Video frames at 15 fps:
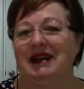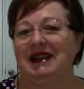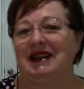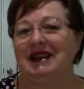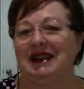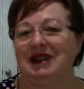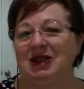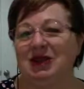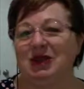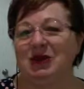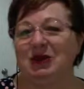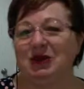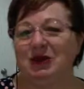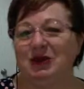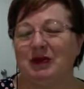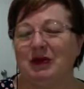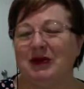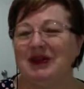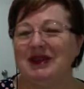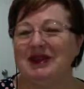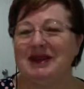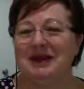that they should
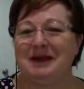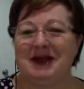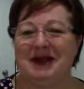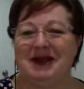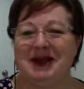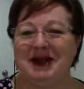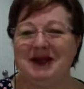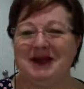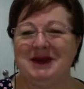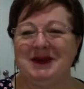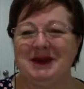because they've been trained to